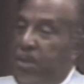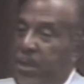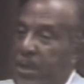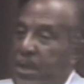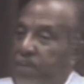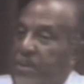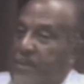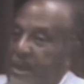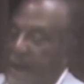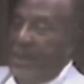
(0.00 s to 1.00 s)
but
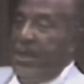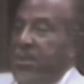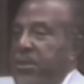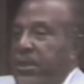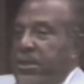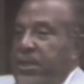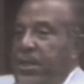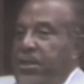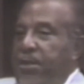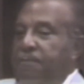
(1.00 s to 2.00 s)
maybe not as
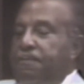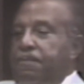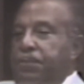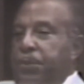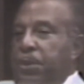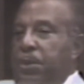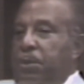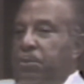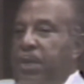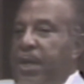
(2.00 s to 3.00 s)
extensive,
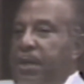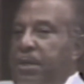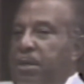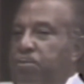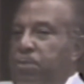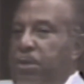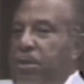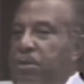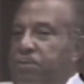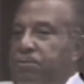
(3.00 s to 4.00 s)
we had a number
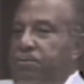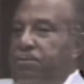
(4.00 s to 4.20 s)
of